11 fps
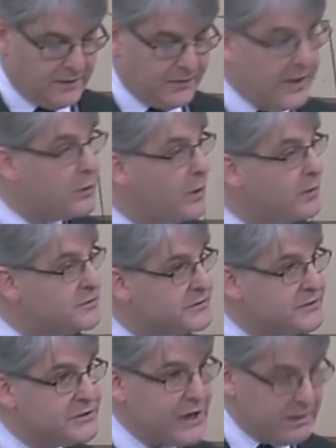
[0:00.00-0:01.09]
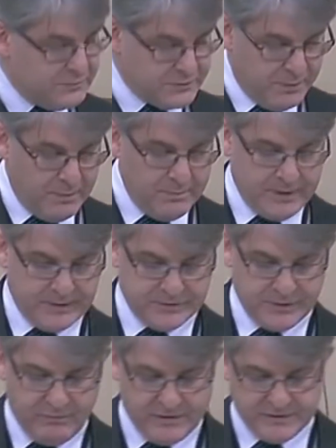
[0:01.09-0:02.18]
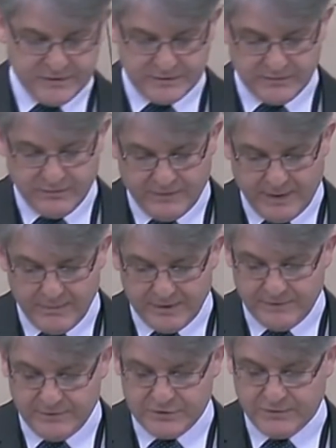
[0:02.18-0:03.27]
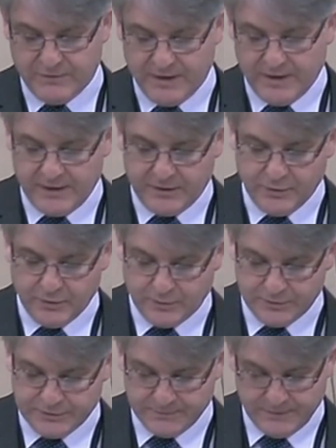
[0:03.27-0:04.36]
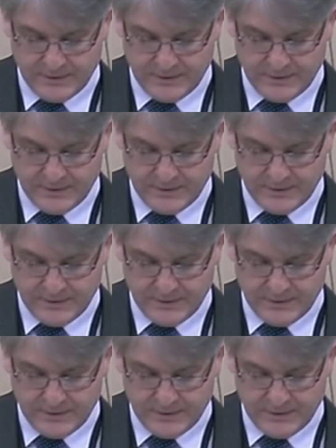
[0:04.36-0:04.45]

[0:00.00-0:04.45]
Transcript: They quoted Sir James Mumby as the President of the Family Division of the High Court